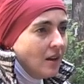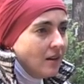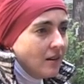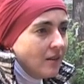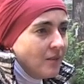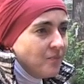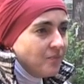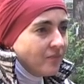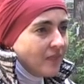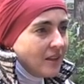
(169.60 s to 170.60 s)

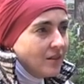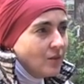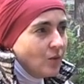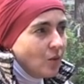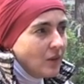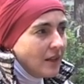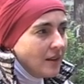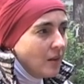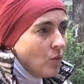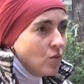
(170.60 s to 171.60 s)
um, you know,
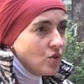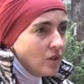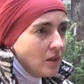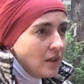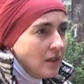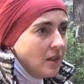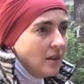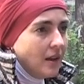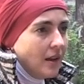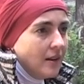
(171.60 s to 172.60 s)
like
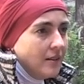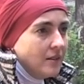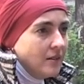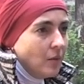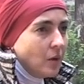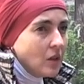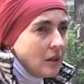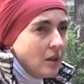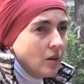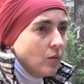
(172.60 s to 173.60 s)
emotionally, and they were
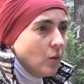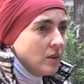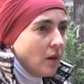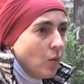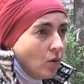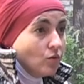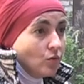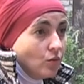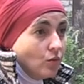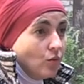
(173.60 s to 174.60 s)
clear what I want
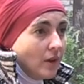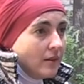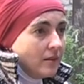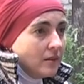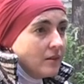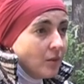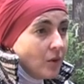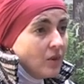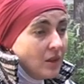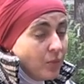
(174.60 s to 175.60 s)
to do, and they
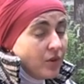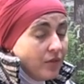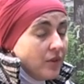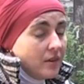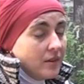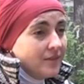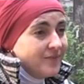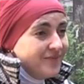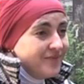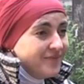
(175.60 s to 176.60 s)
were really perfect.
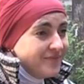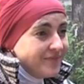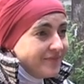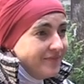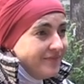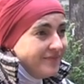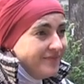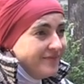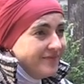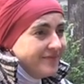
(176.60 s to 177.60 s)

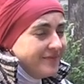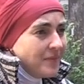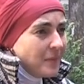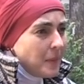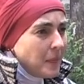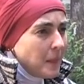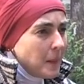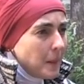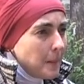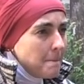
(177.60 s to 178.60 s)
And so, the, I mean, when you
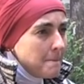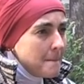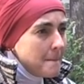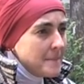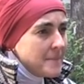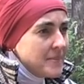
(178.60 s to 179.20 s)
watch the film,